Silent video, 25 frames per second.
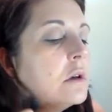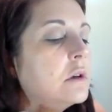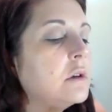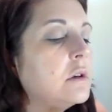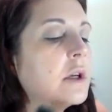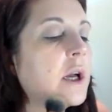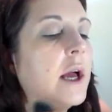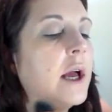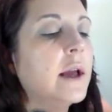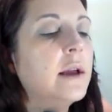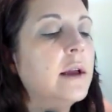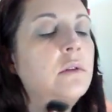
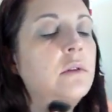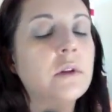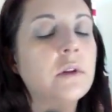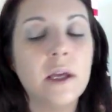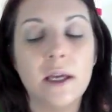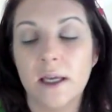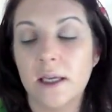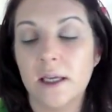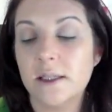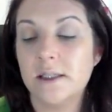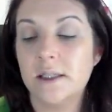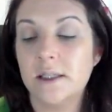Okay,
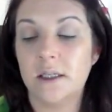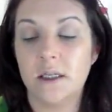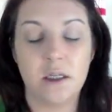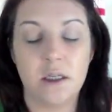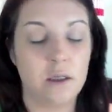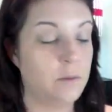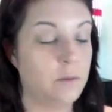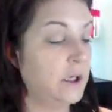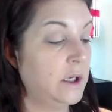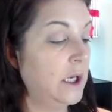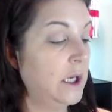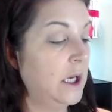like I said
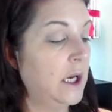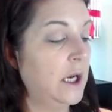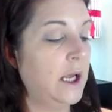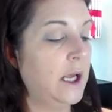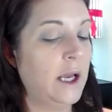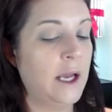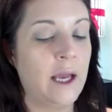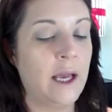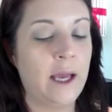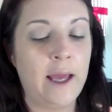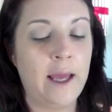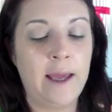in the
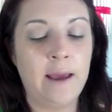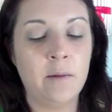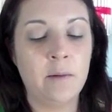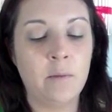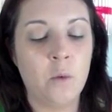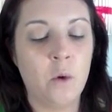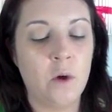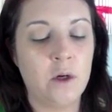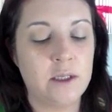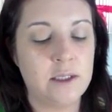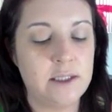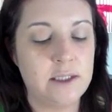beginning, I am
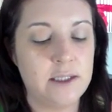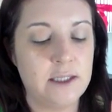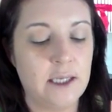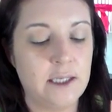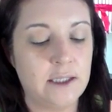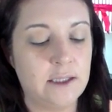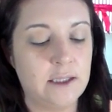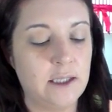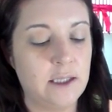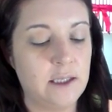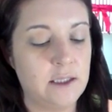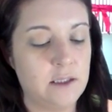going to
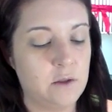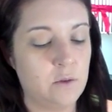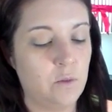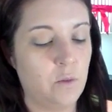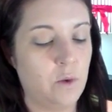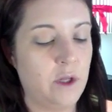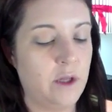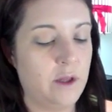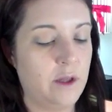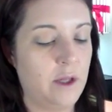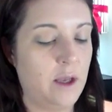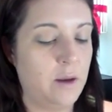set this
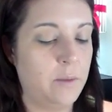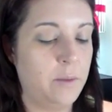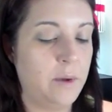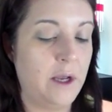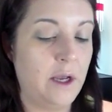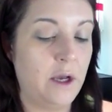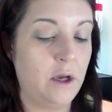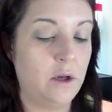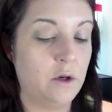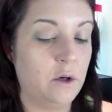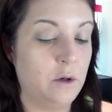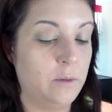with a
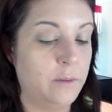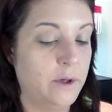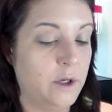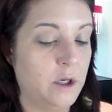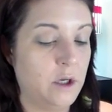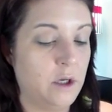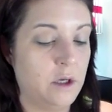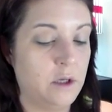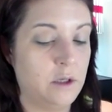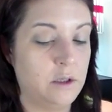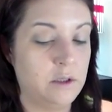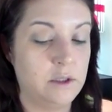powder
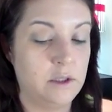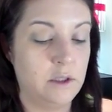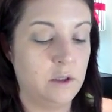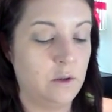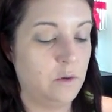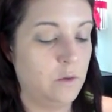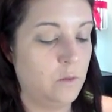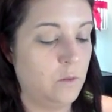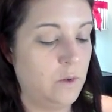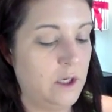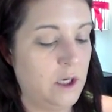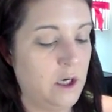because
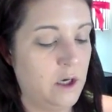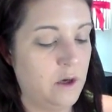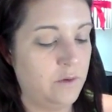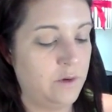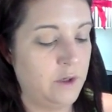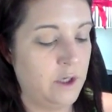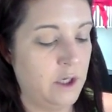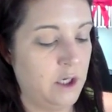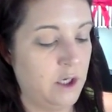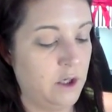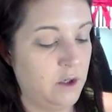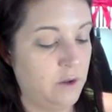we all
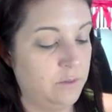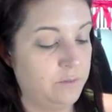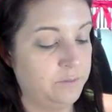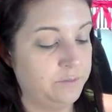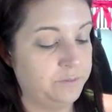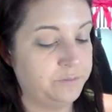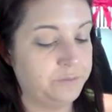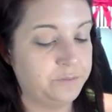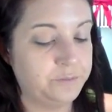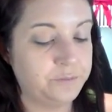know